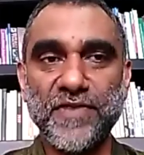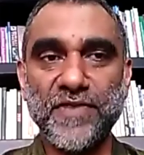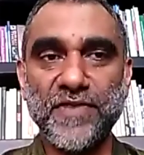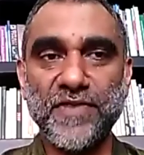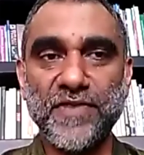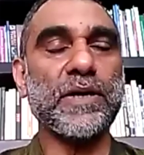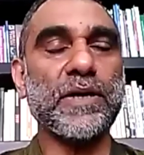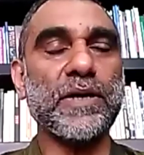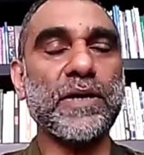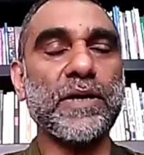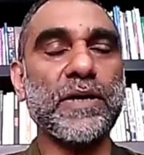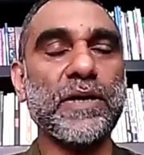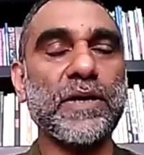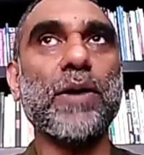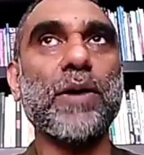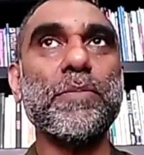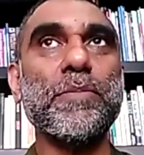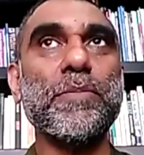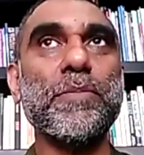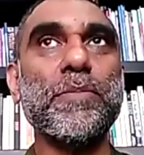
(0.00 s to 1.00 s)
so. I mean,
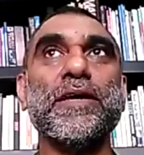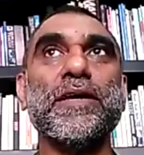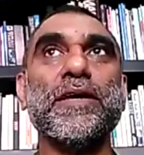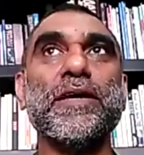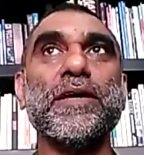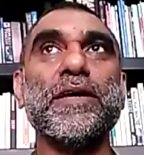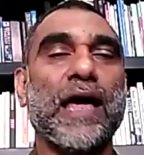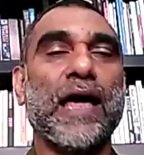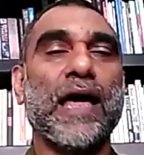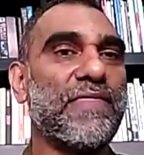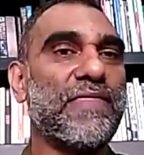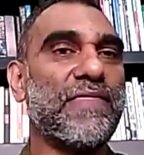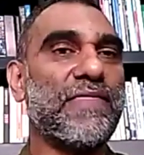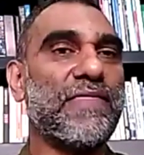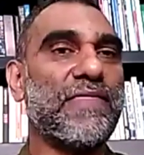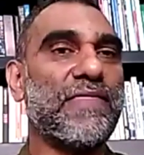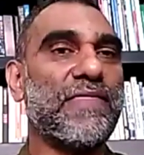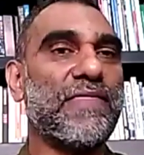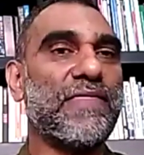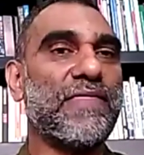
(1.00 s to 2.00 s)
at that
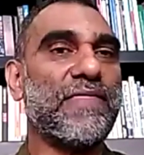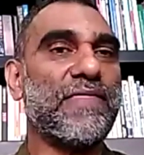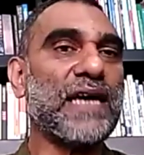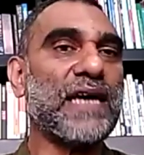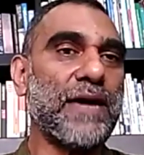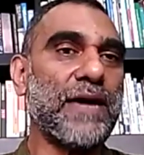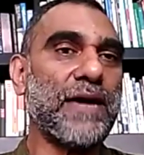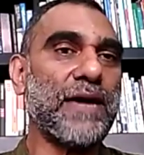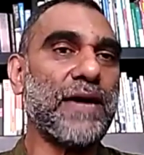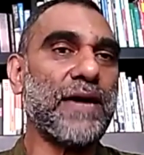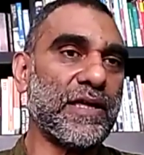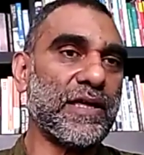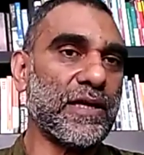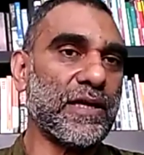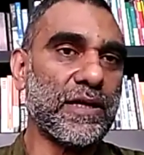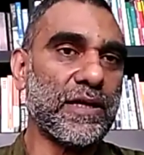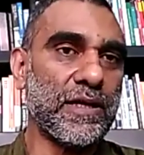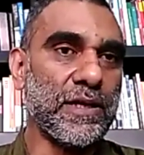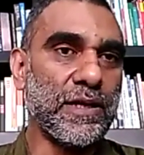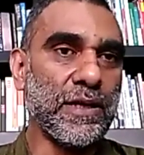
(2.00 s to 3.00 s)
time, I
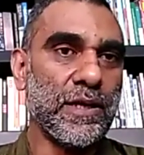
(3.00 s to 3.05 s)
think